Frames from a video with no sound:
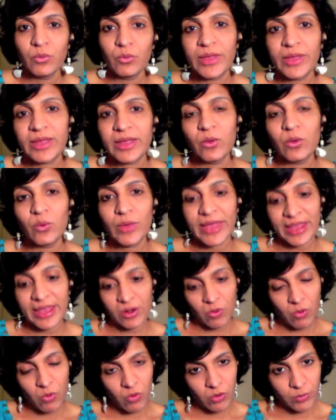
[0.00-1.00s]
We
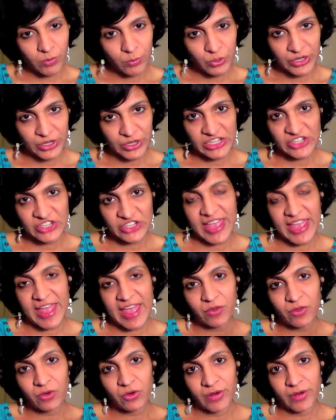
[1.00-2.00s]
can all put it
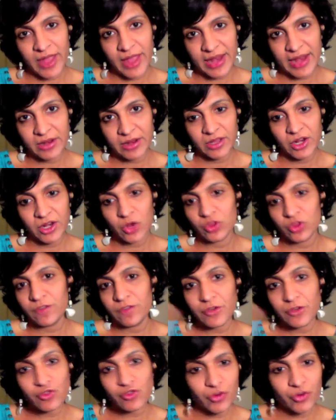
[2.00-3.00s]
together, and
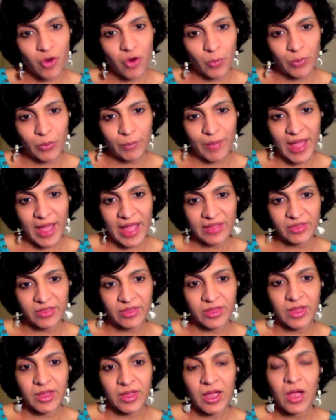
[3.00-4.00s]
the future
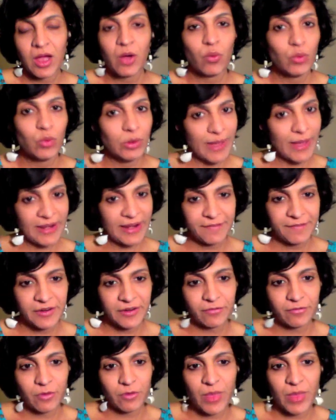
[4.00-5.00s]
homeopaths will
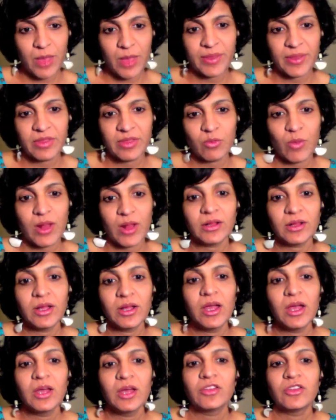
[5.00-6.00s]
benefit from them as well.
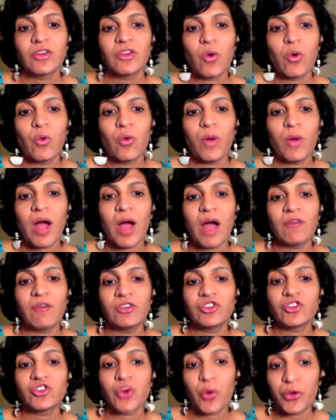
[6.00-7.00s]
So I
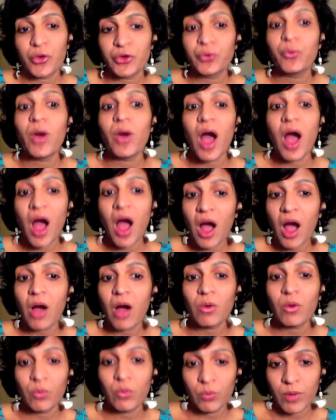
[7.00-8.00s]
will show you
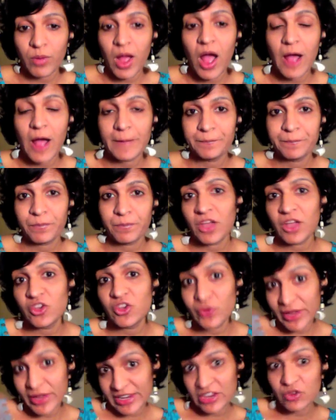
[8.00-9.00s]
how
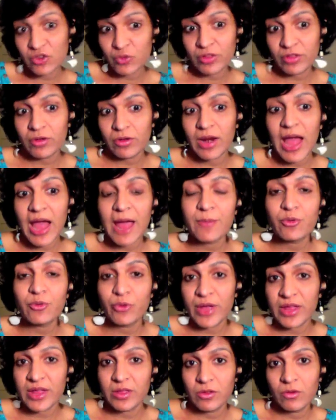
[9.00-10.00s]
you can increase your
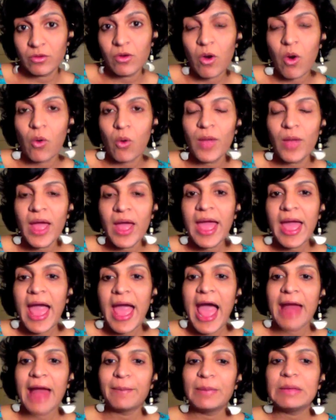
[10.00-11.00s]
library as you go.
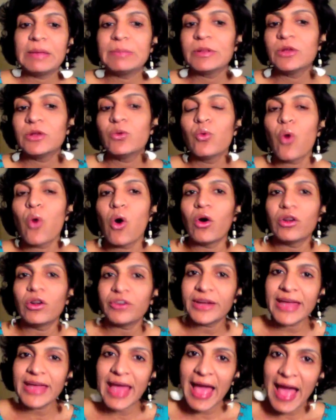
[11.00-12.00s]
And people who
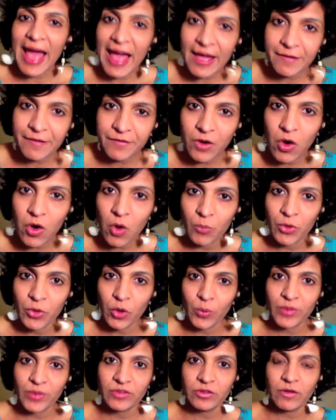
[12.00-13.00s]
already have a
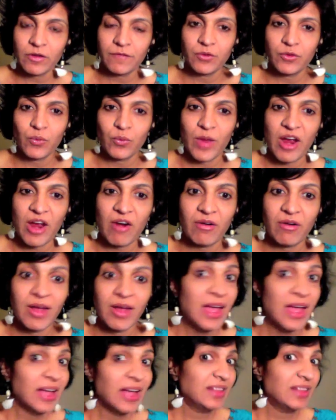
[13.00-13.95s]
Homeoquest software,